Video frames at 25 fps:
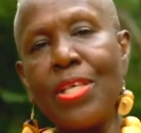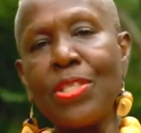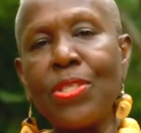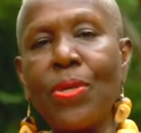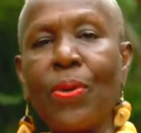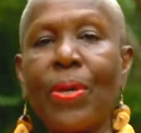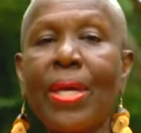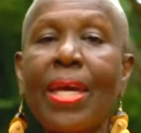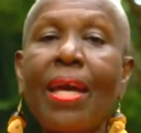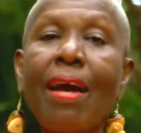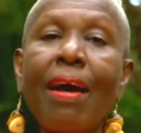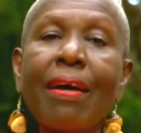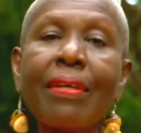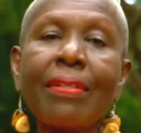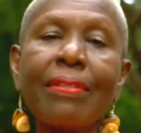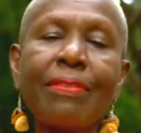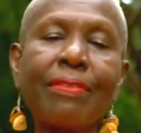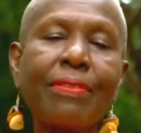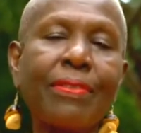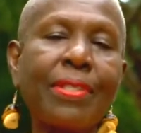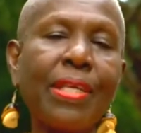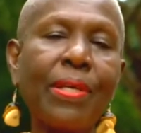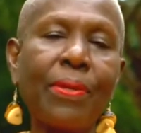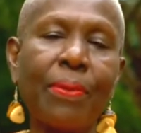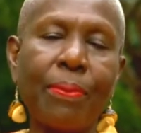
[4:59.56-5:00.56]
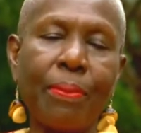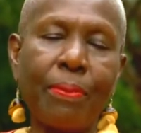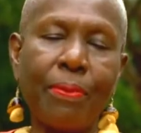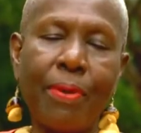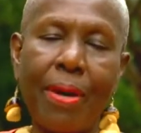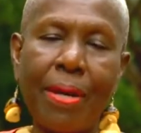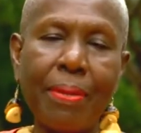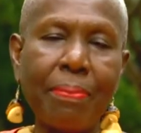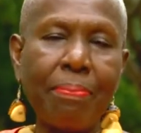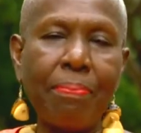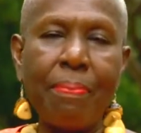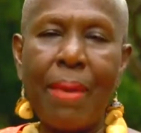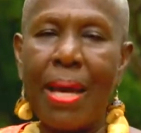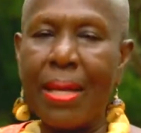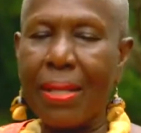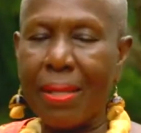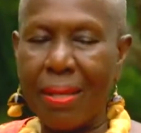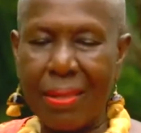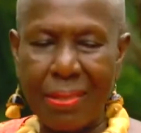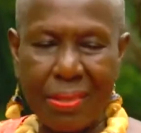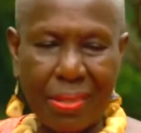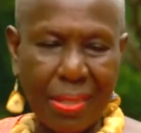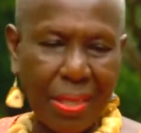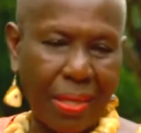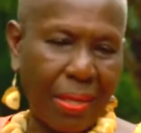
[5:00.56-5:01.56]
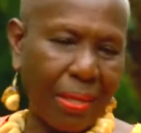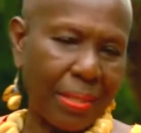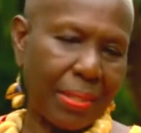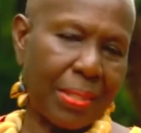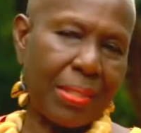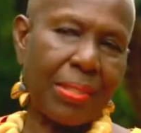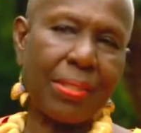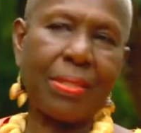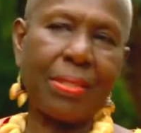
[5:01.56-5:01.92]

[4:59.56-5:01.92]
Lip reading: So he got, you know, got mad because he got